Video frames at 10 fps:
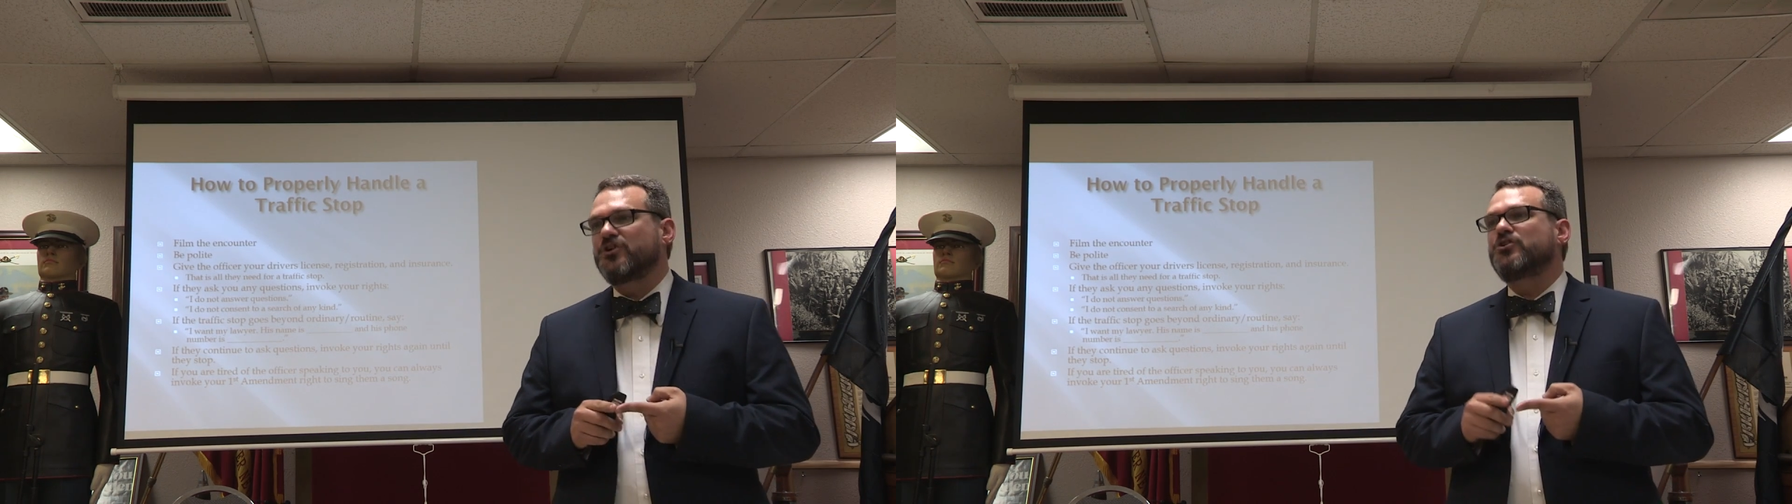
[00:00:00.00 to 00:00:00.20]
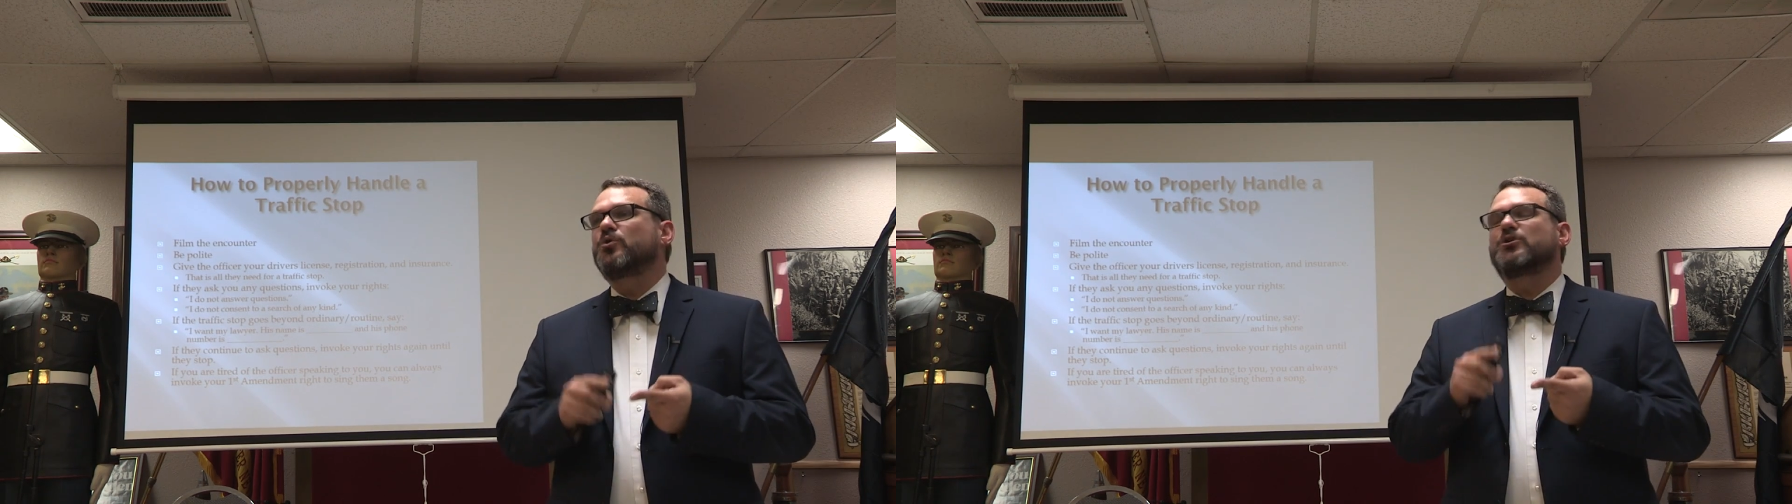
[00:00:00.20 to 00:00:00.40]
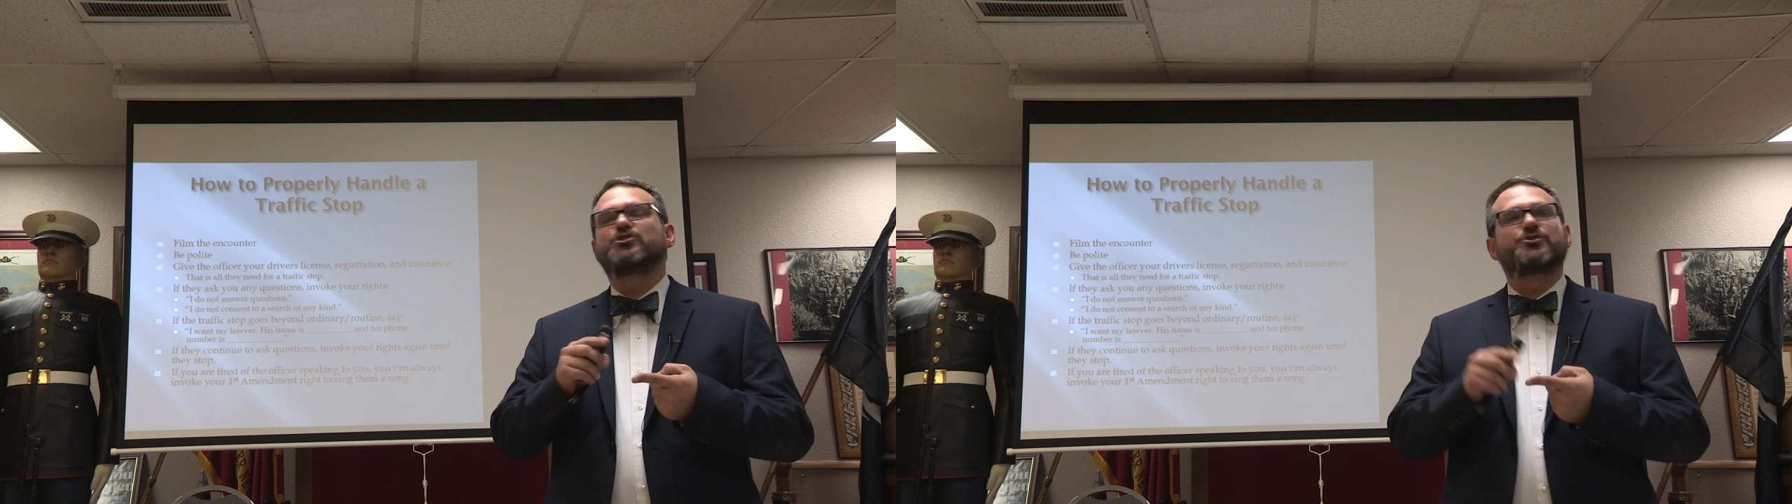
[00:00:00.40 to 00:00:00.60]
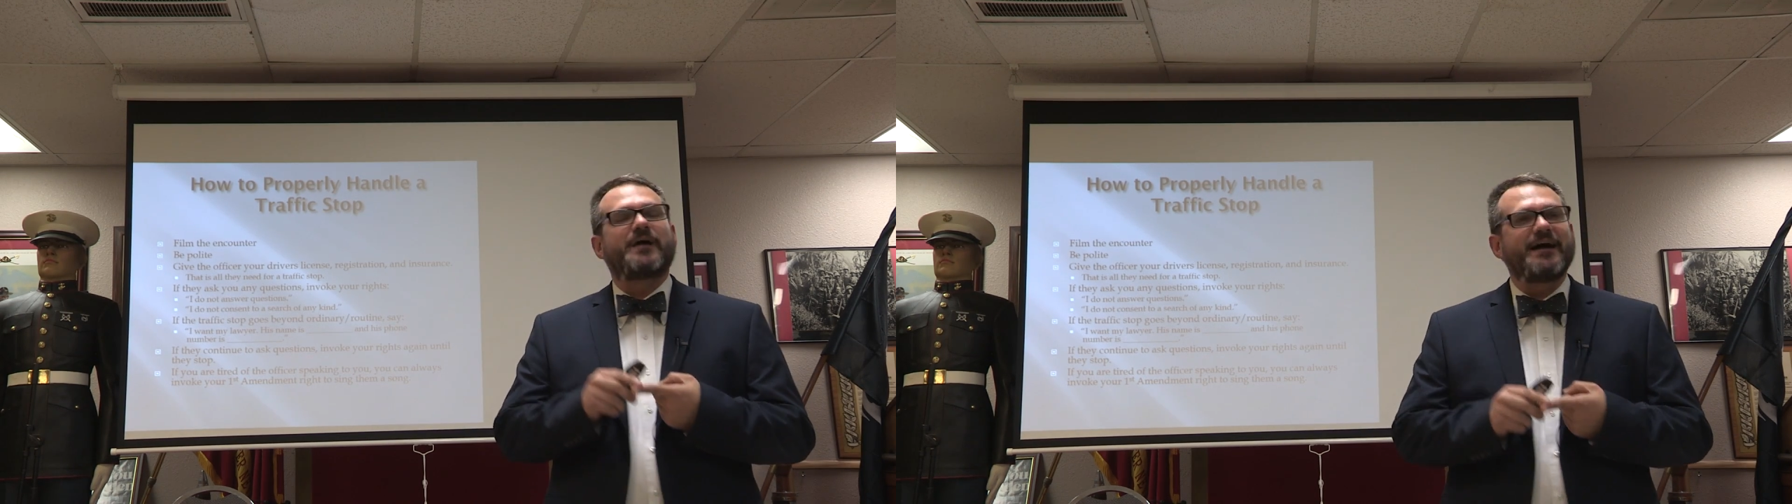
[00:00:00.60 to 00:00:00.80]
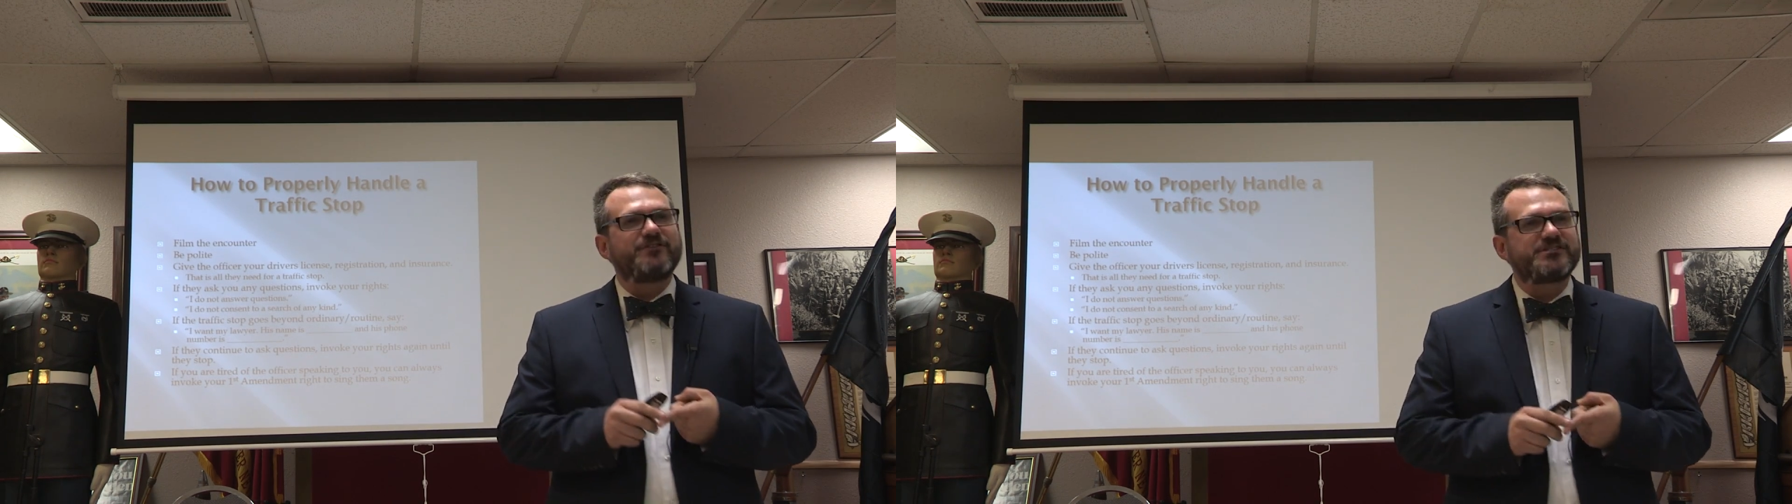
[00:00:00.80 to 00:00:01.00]
your
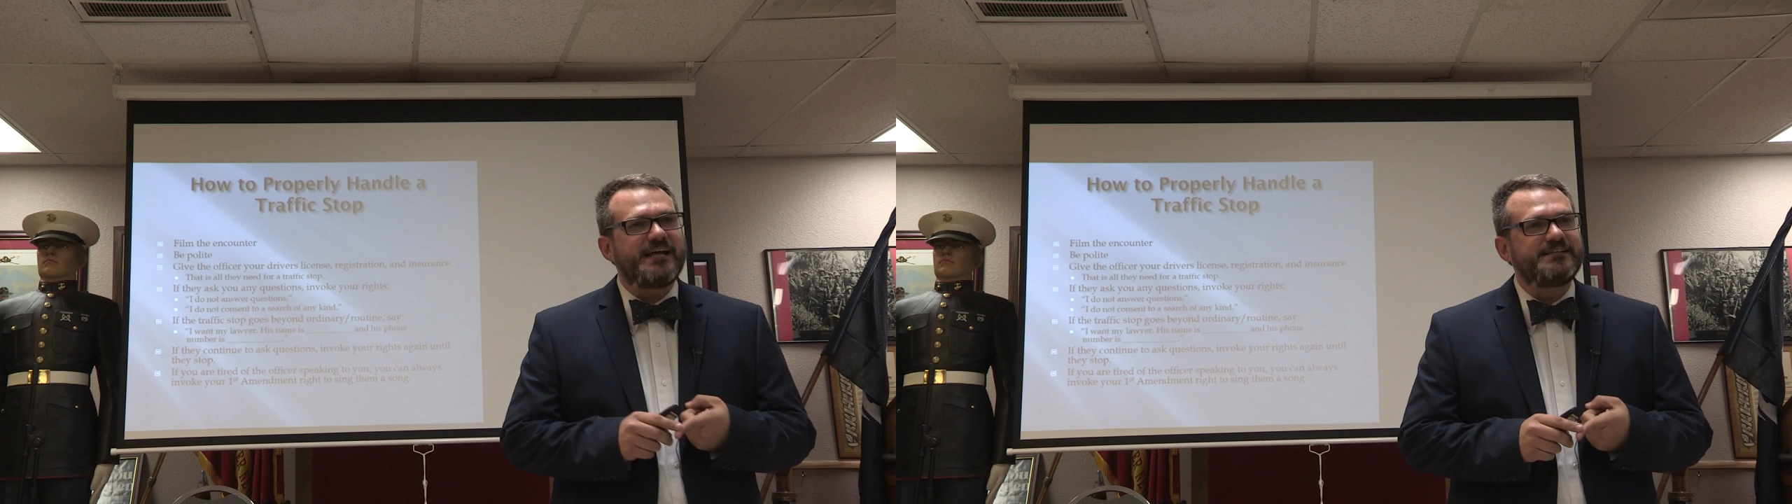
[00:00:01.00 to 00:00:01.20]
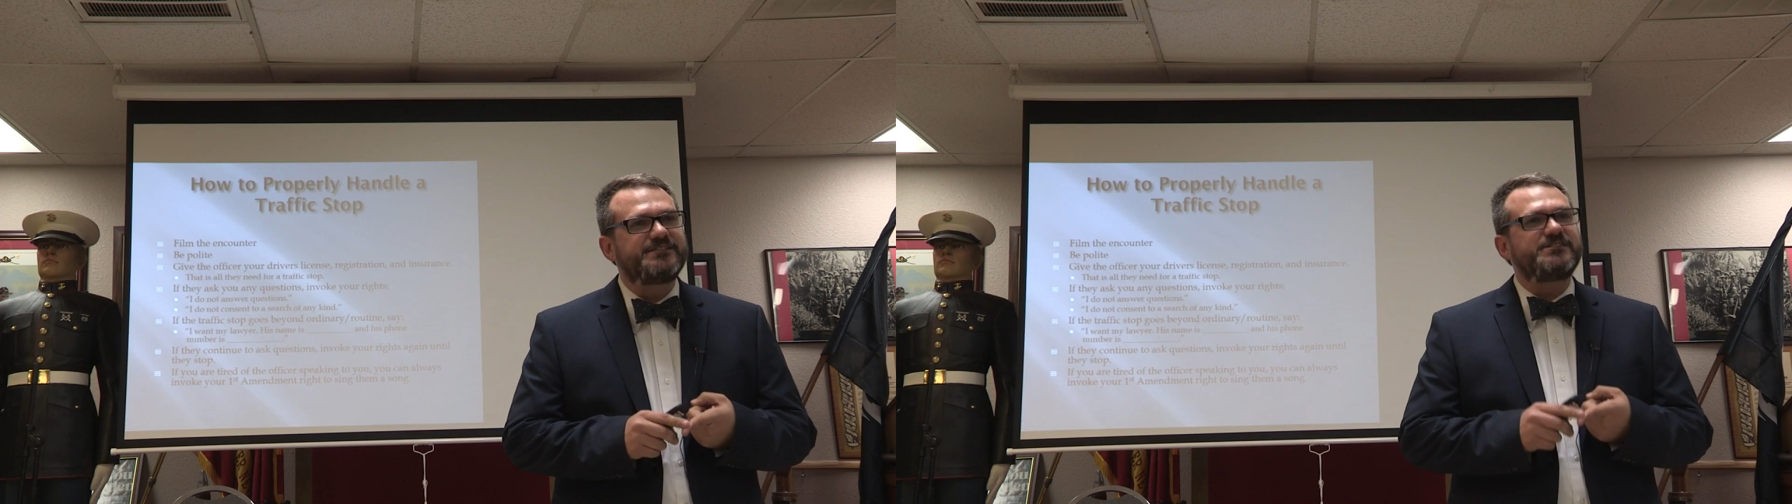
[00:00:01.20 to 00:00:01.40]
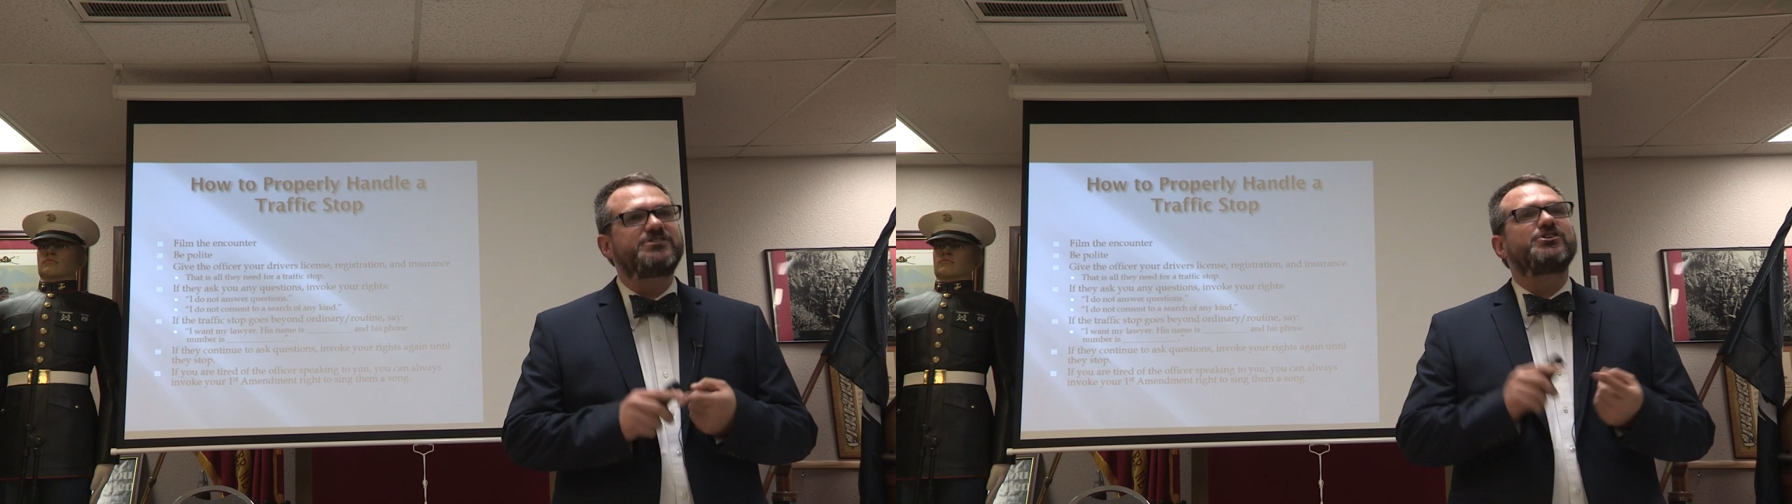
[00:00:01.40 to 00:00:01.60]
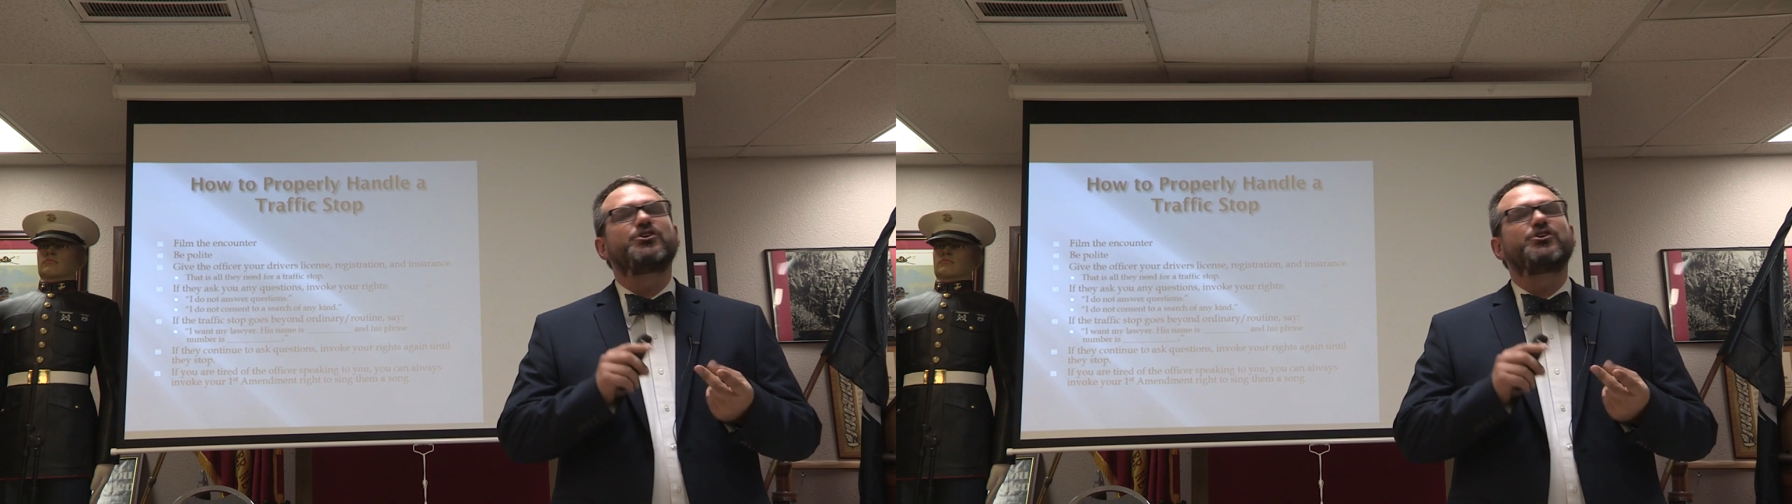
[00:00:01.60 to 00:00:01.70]
driver's license,